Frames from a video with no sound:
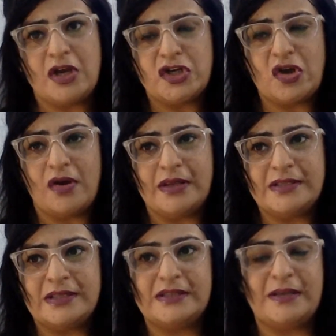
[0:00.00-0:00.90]

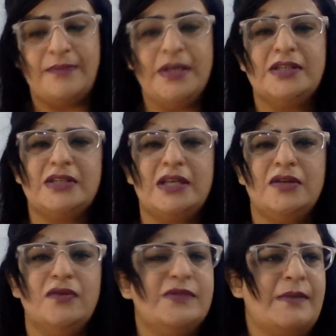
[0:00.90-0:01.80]
assurance that somebody is telling you,